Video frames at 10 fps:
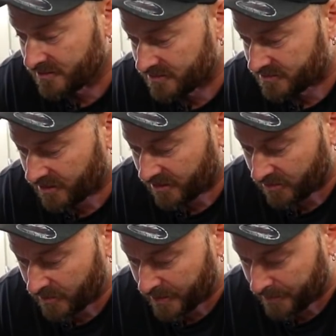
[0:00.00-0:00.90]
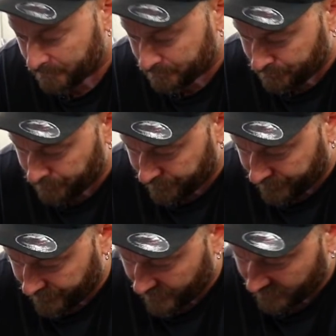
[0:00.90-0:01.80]
So
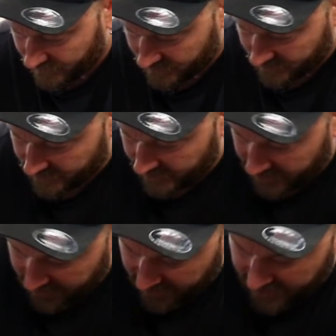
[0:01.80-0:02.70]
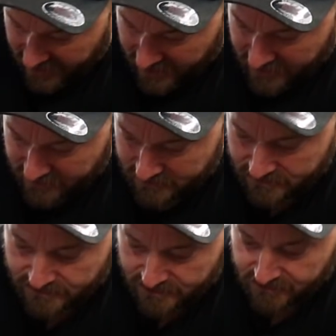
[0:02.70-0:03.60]
they're under the car.
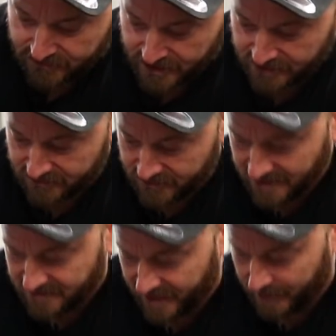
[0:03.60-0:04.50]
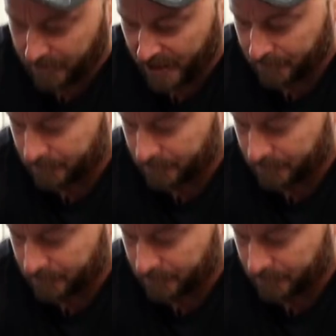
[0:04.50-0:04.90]
The in-tank pump